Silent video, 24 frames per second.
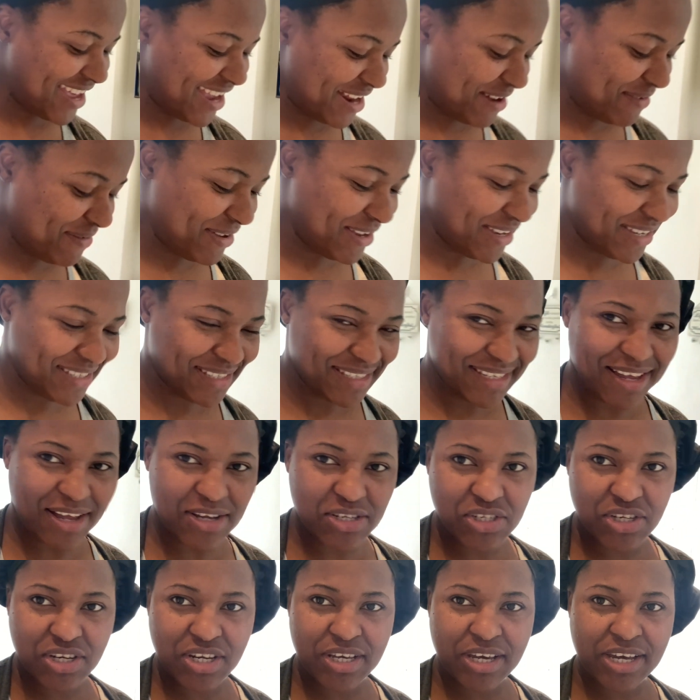Anyways, I'll
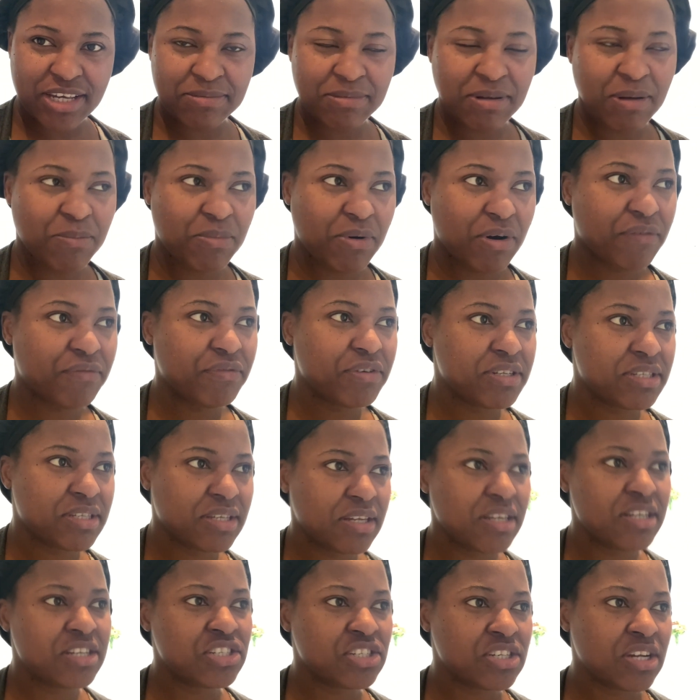show you guys my breakfast. I
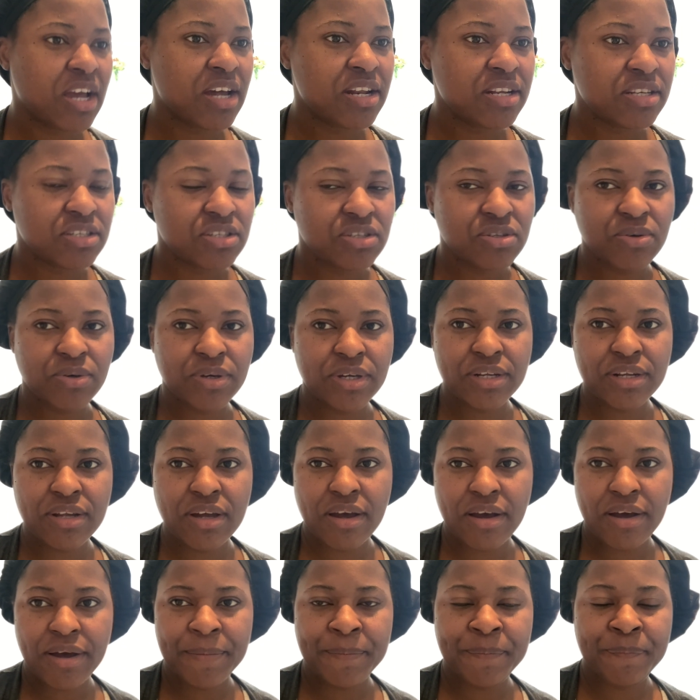think Sean is doing
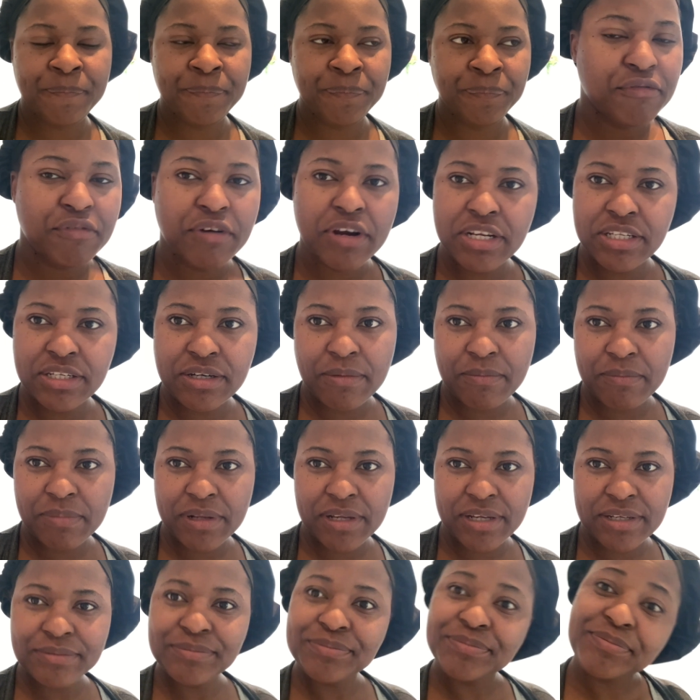fried
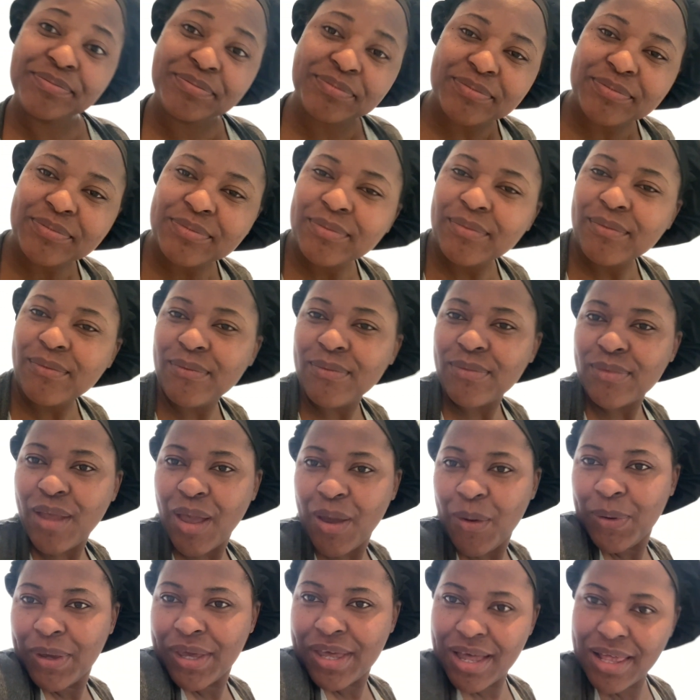dumpling.
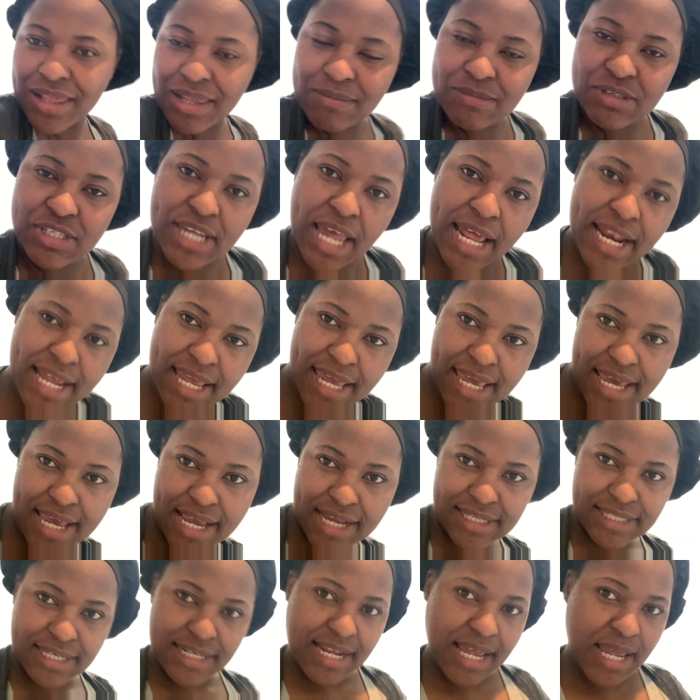We call them Johnny
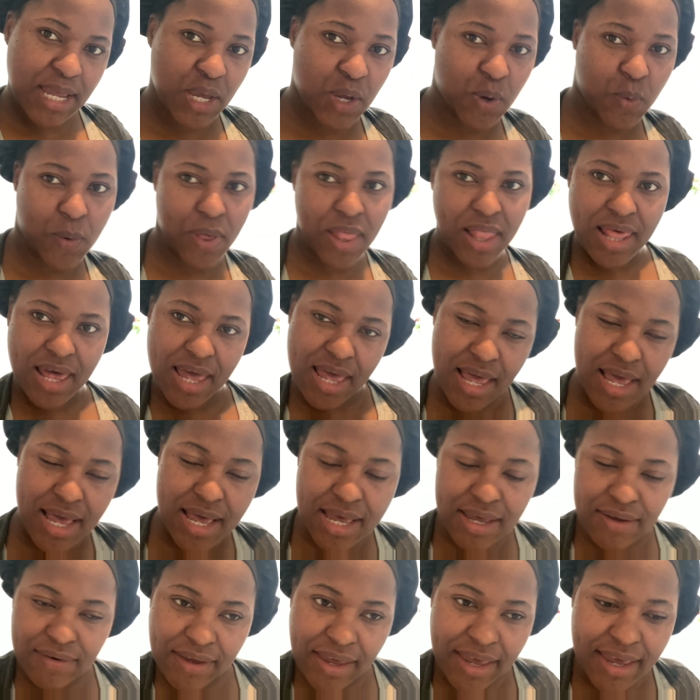Cakes in
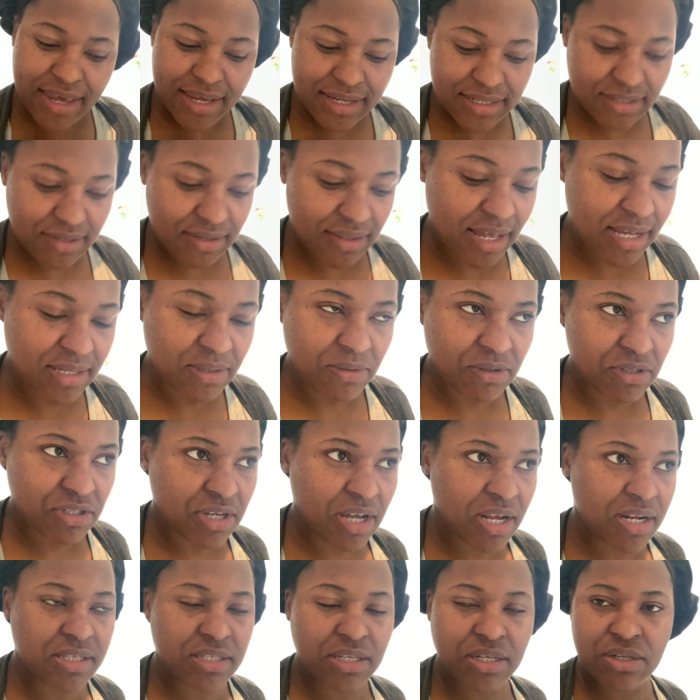Anguilla. Okay, so that's what
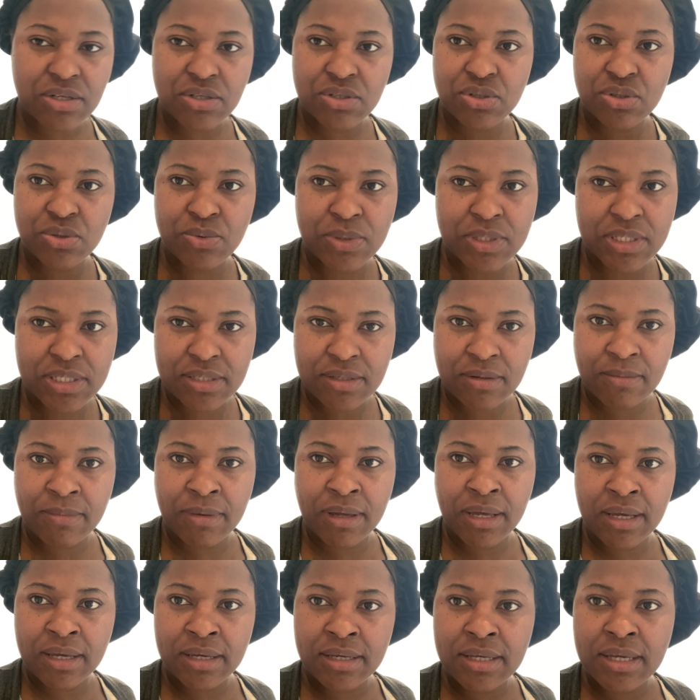Sean's gonna do with some
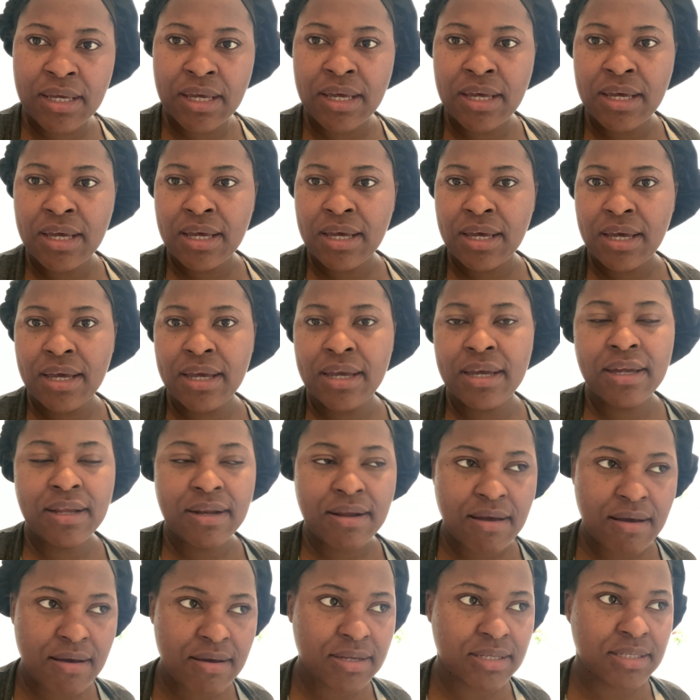egg and
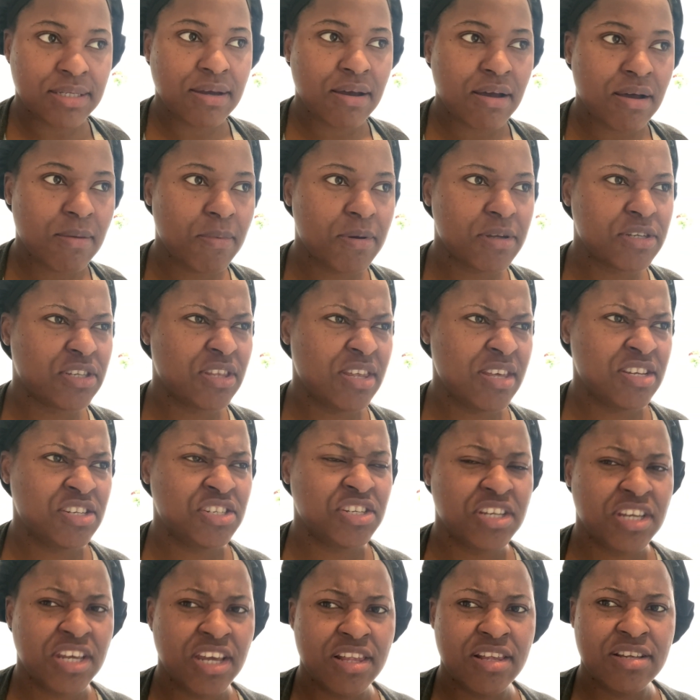hot dog, which I think
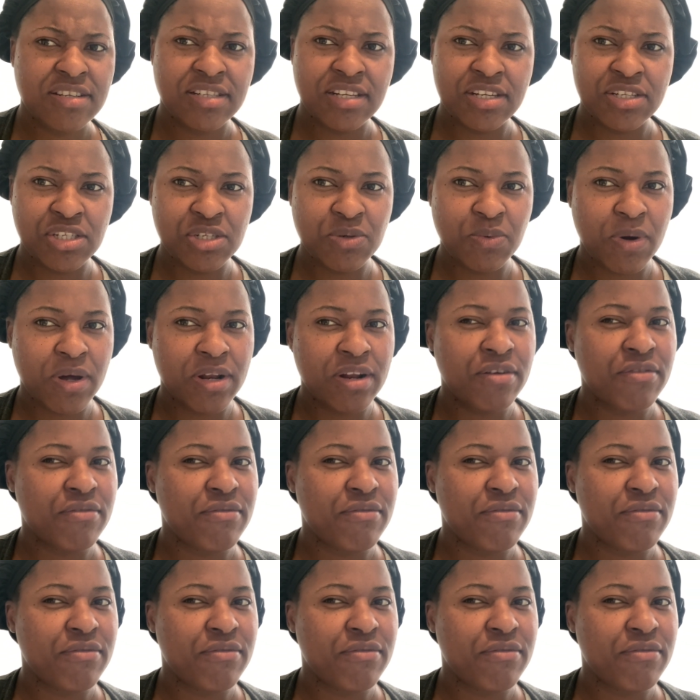ShéKayla said she wanted a